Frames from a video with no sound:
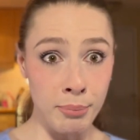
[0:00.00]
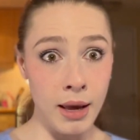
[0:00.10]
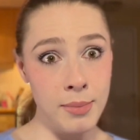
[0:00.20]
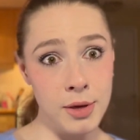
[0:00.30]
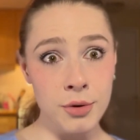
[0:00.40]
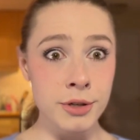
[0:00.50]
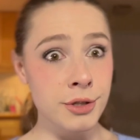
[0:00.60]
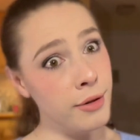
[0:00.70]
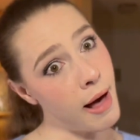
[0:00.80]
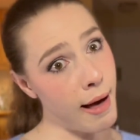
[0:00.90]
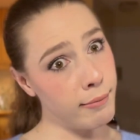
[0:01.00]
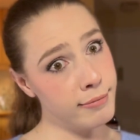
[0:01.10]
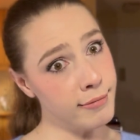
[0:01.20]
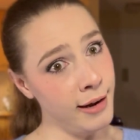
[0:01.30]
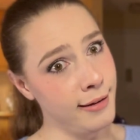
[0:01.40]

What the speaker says: Maybe you could do that.